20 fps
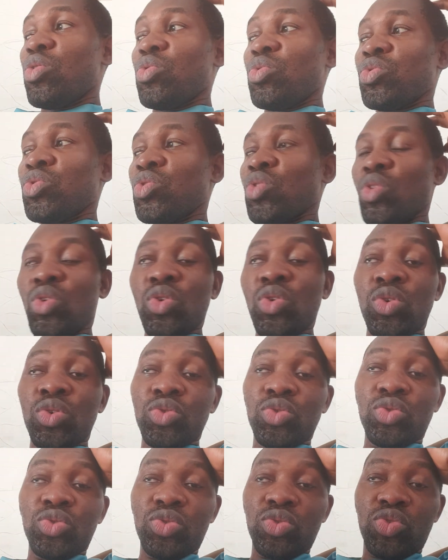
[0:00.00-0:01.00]
your
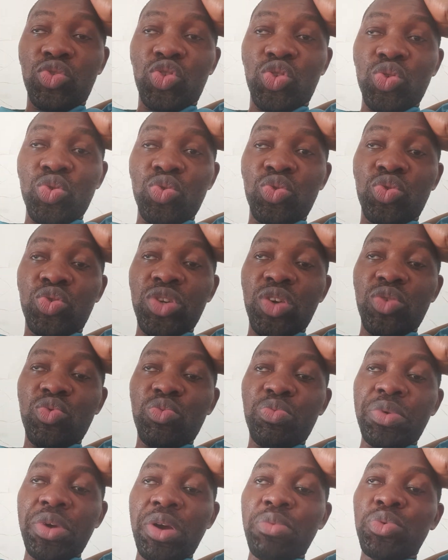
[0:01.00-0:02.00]
children will
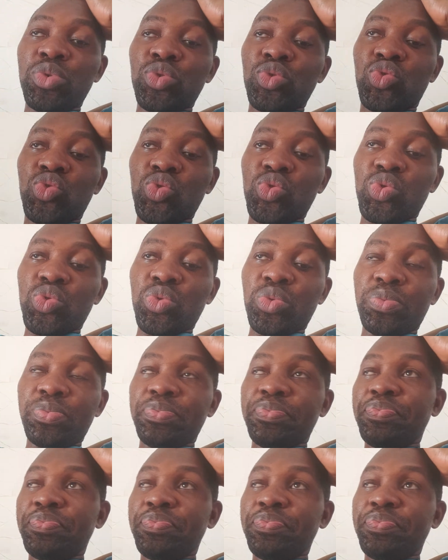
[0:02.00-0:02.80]
be able to